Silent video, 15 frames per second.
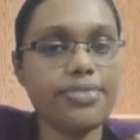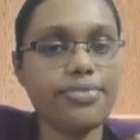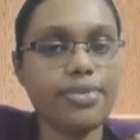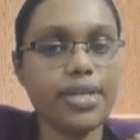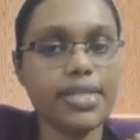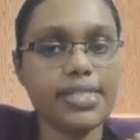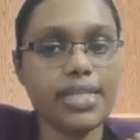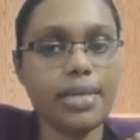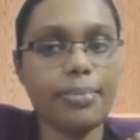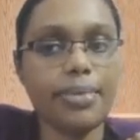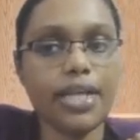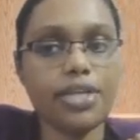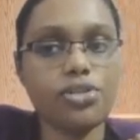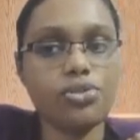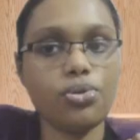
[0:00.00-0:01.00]
like for
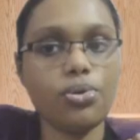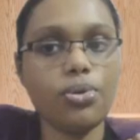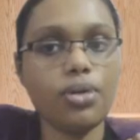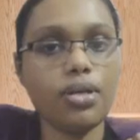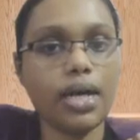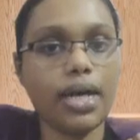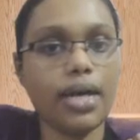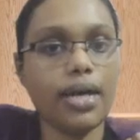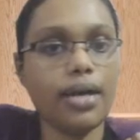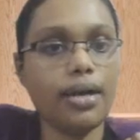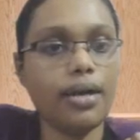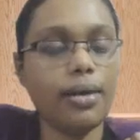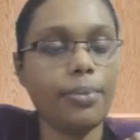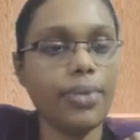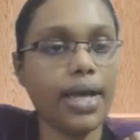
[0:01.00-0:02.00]
example, I told
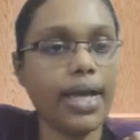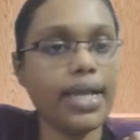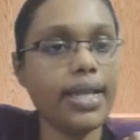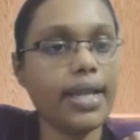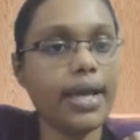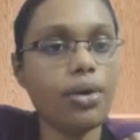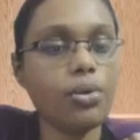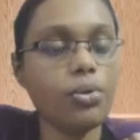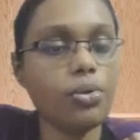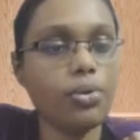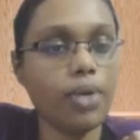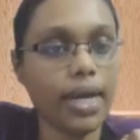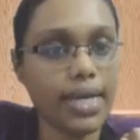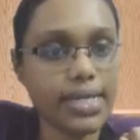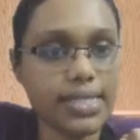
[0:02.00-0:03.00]
I love
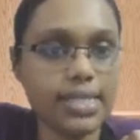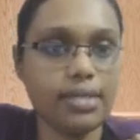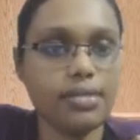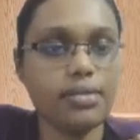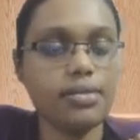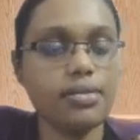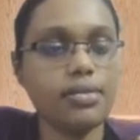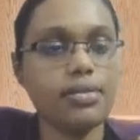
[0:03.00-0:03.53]
writing.